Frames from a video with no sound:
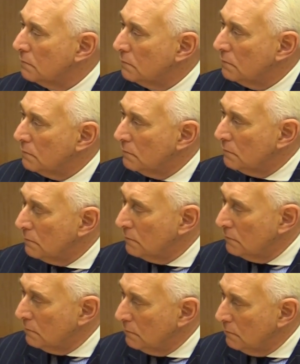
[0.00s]

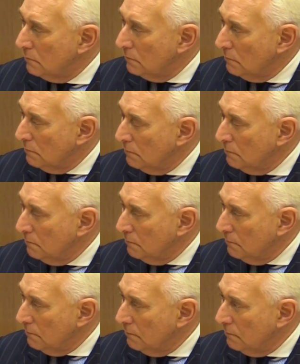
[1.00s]

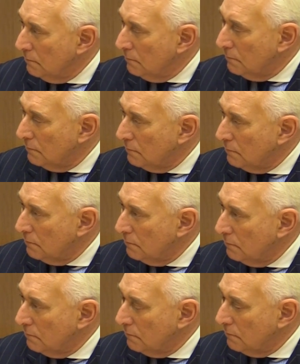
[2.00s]
The person shown says nothing.